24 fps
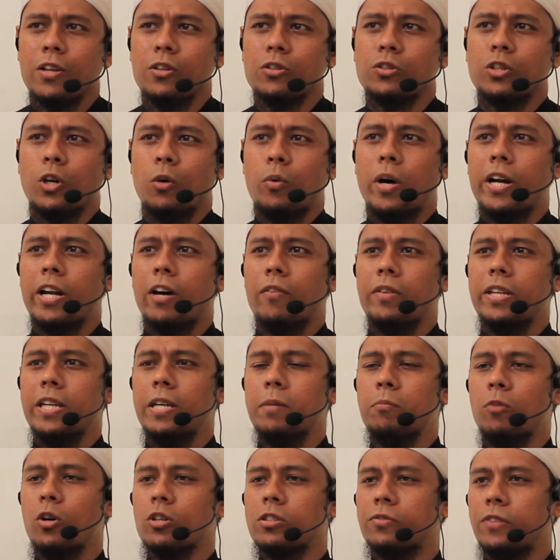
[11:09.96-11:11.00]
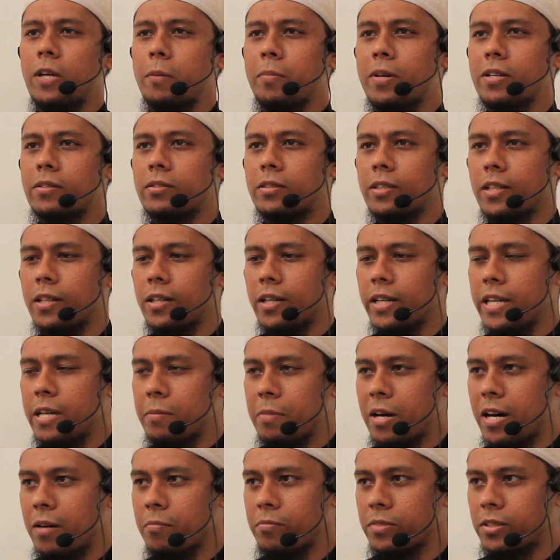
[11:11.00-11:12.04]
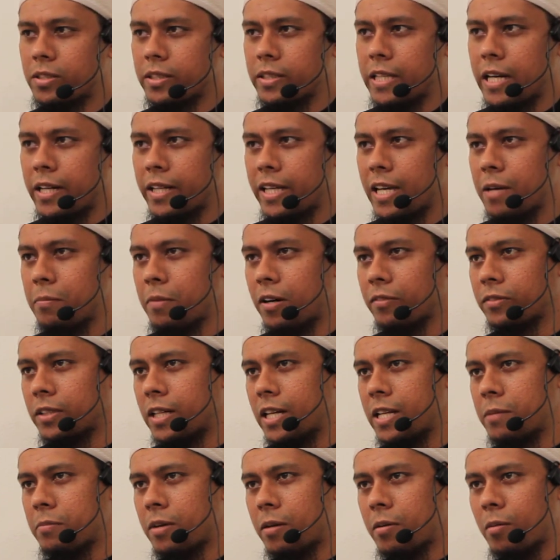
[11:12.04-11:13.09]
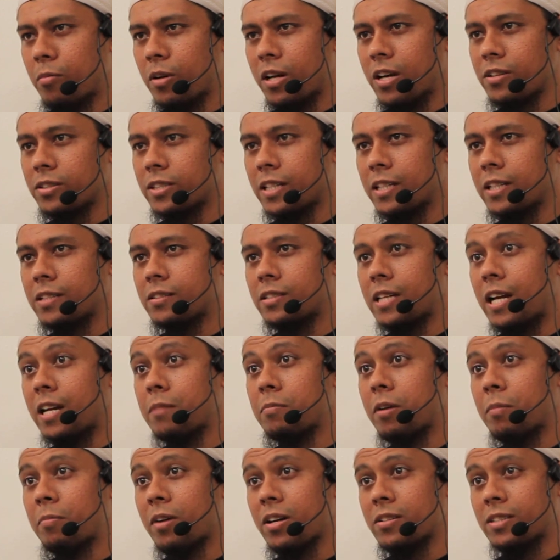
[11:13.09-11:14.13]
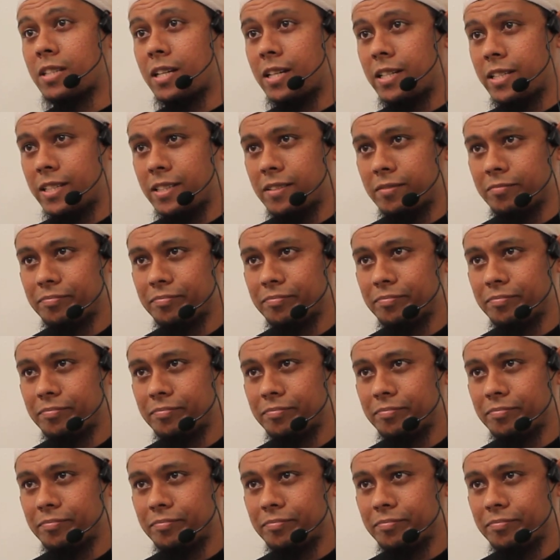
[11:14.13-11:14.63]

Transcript: So one of the most famous imams that came after Al-Imam Abu Hasan is Al-Imam Al-Ghazali.